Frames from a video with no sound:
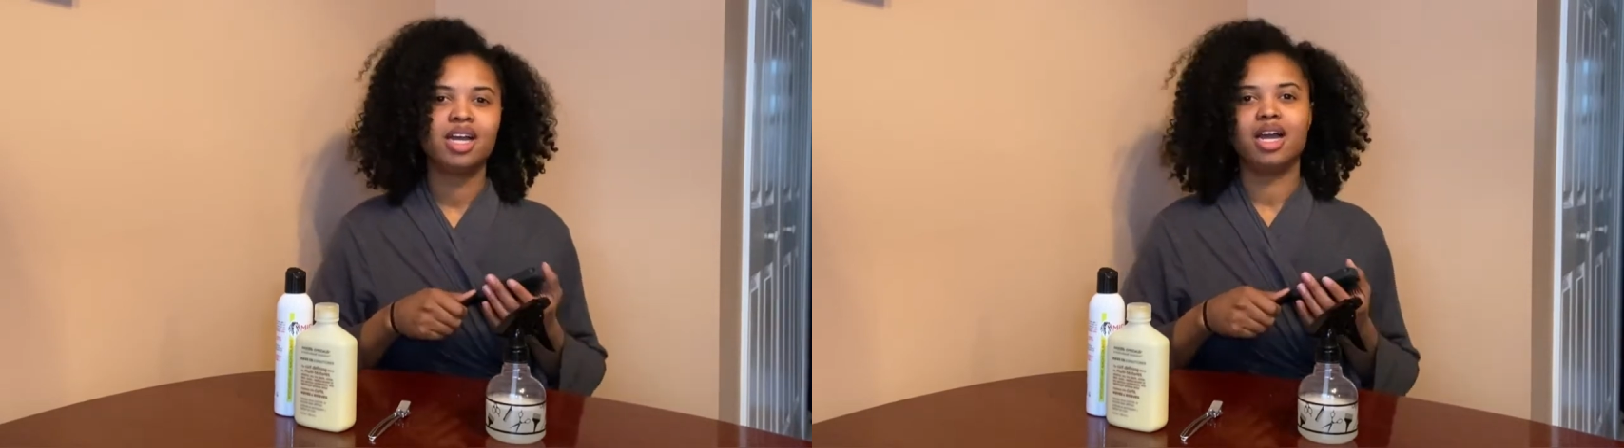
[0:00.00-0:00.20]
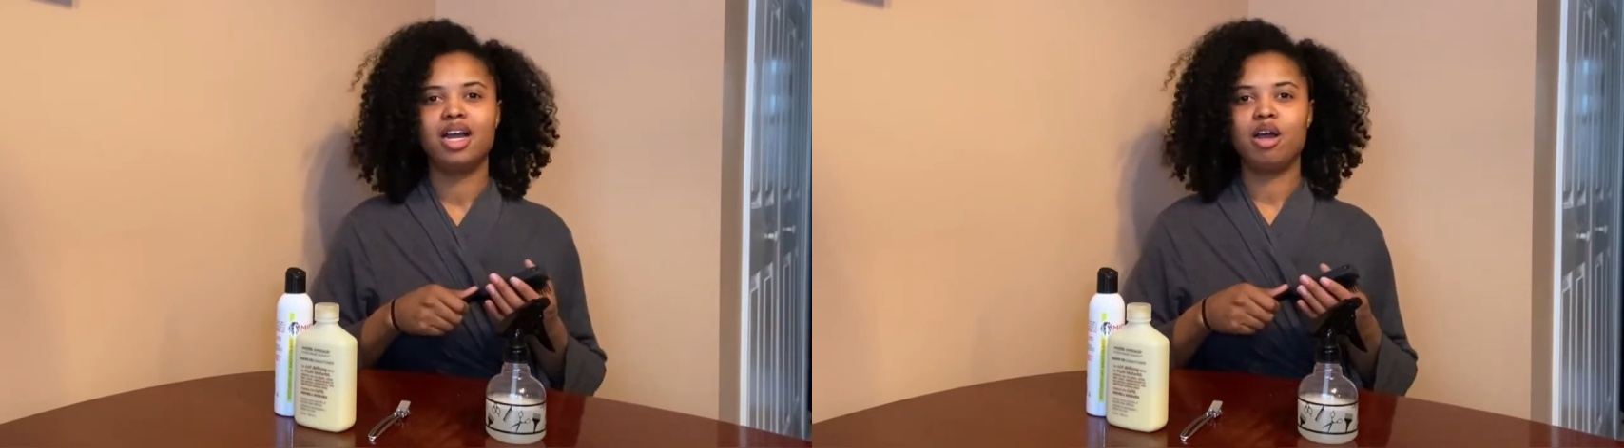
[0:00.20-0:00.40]

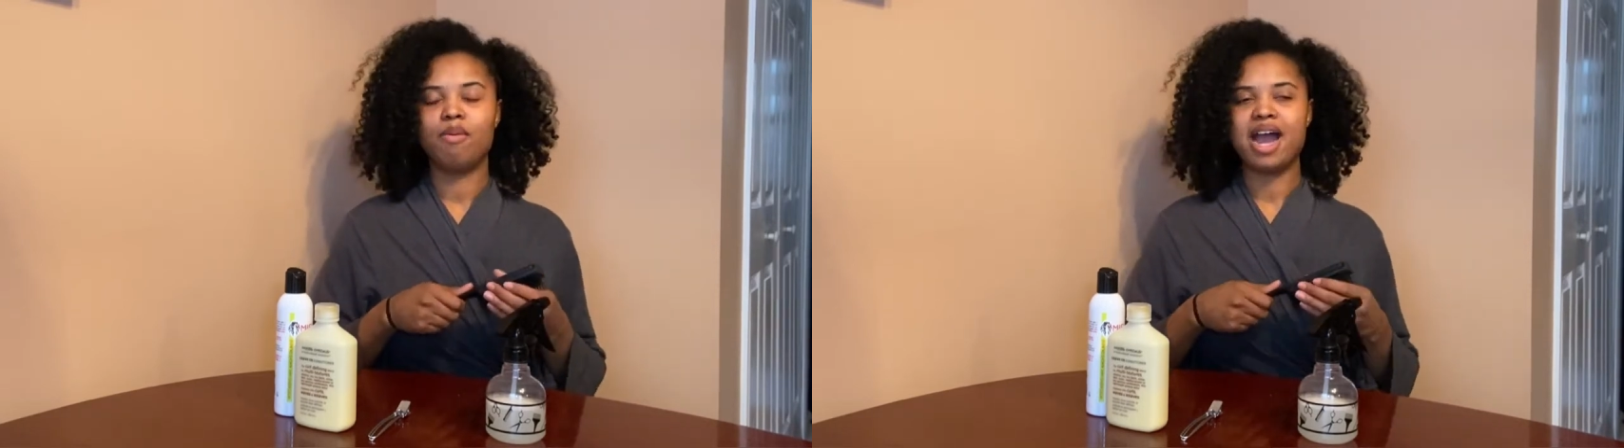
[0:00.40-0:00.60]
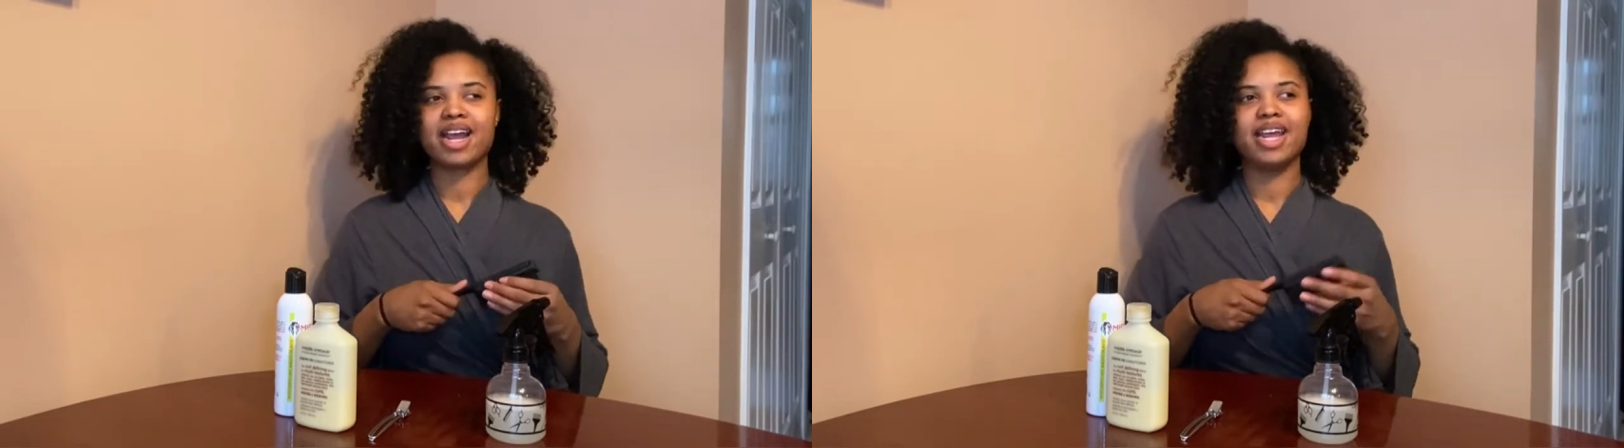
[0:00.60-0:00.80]

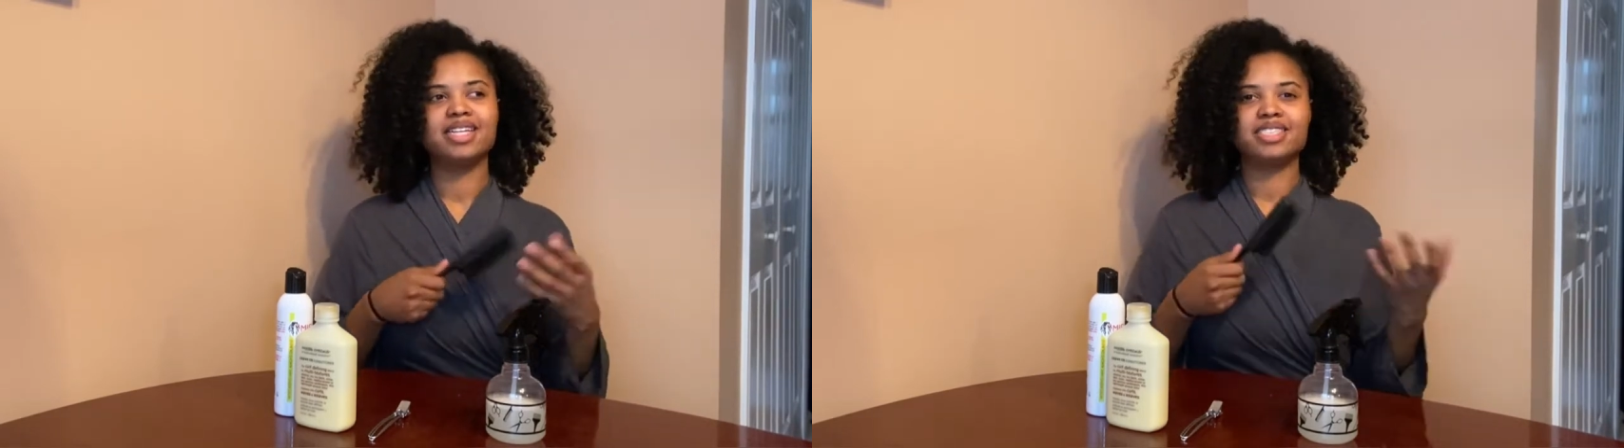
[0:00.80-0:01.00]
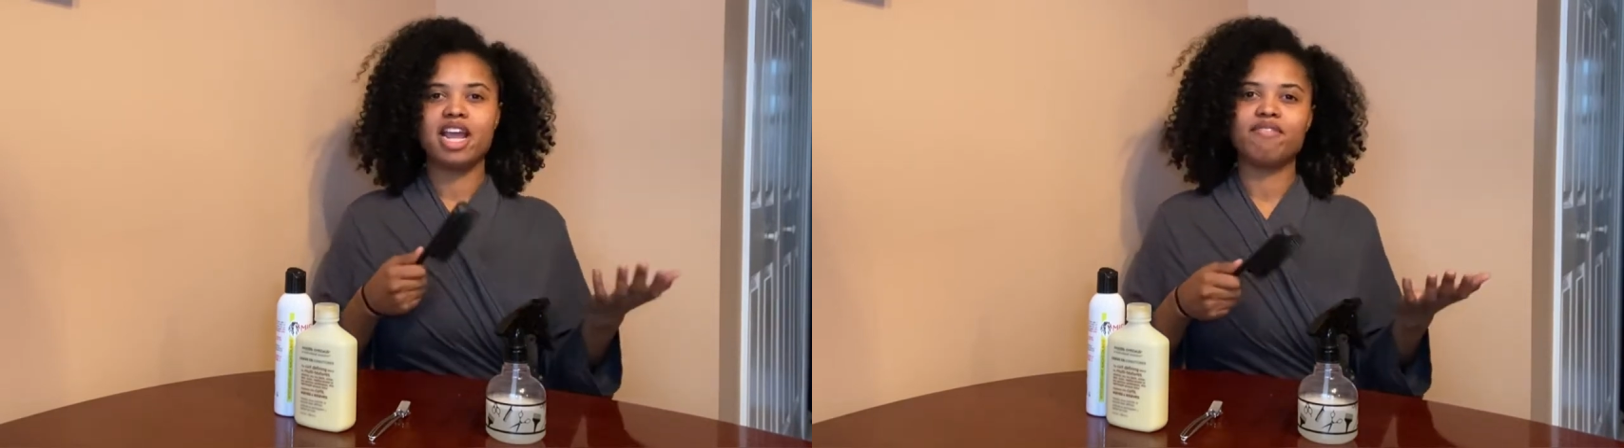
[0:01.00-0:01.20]
I
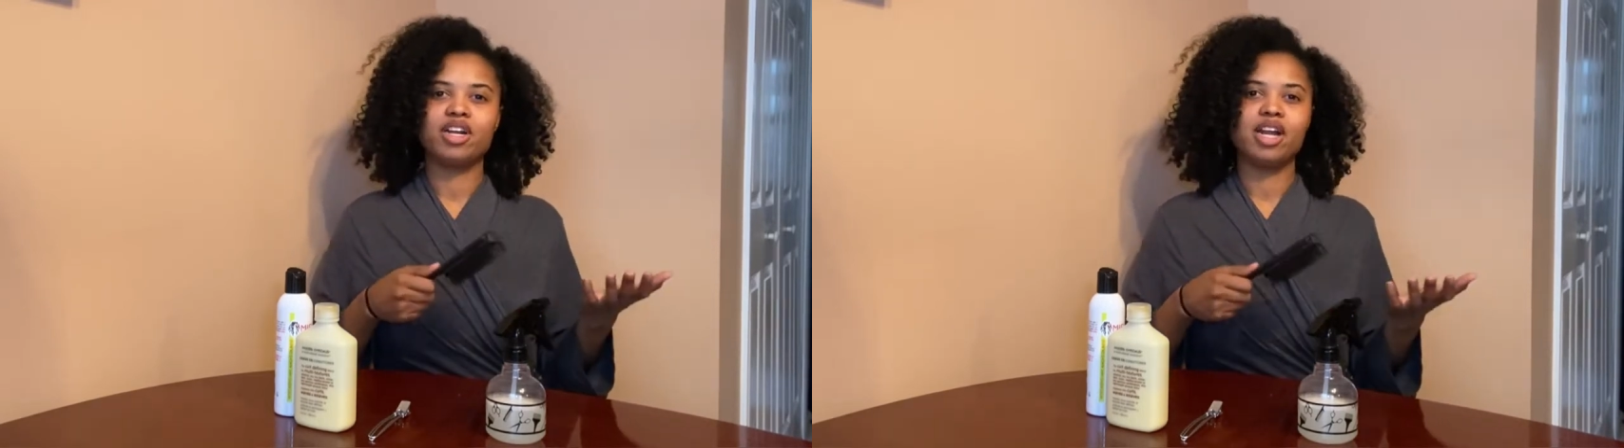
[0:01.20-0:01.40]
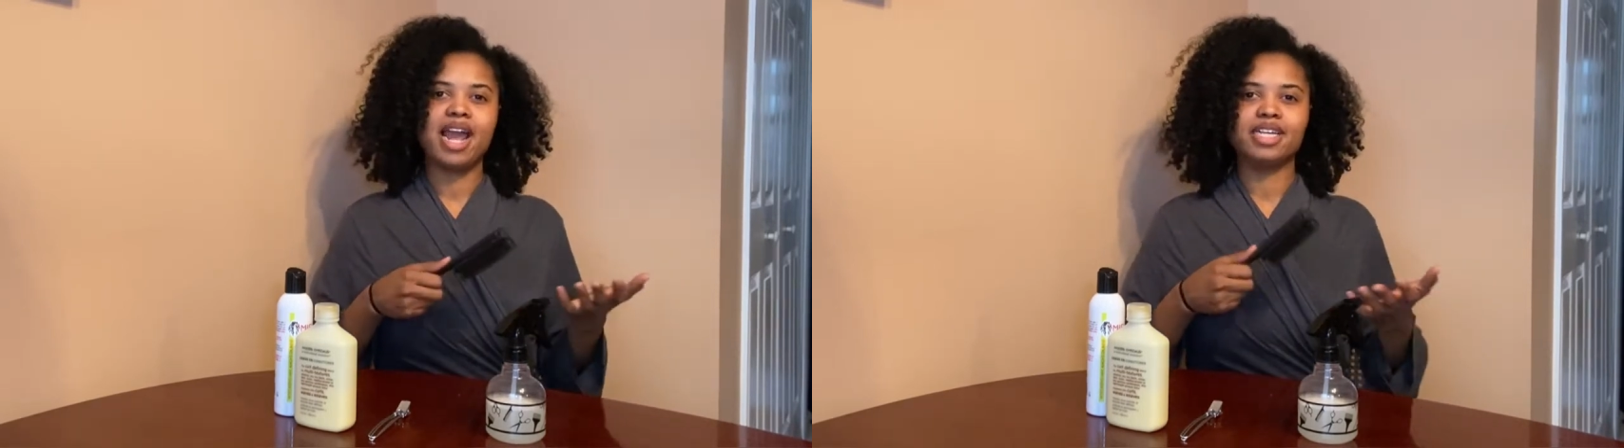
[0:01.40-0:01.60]
can't say if
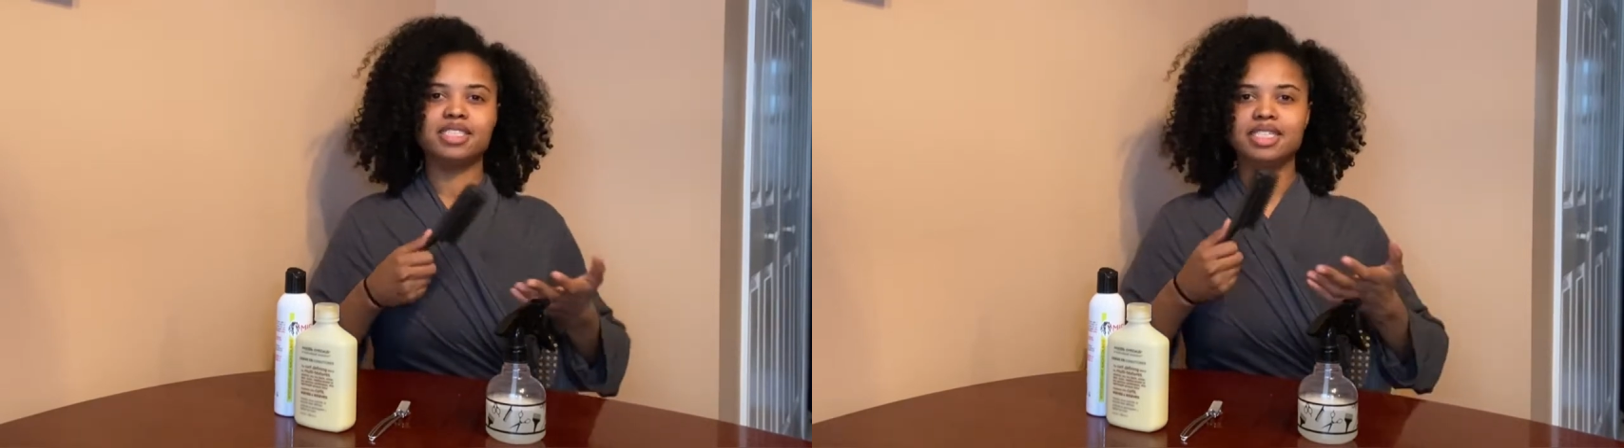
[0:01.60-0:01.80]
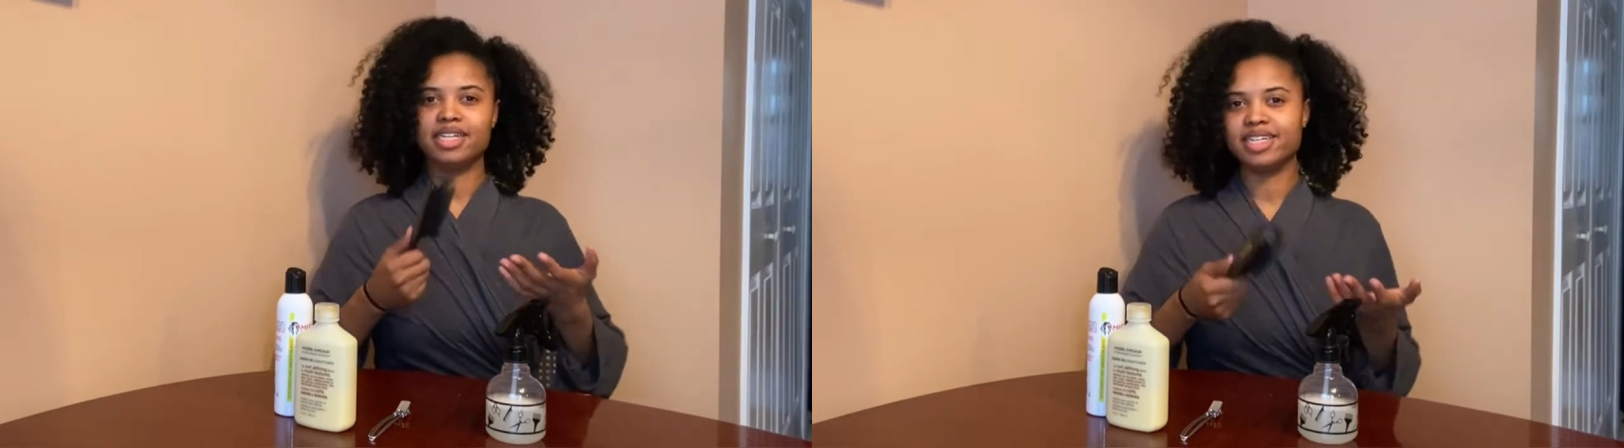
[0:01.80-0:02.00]
they're as good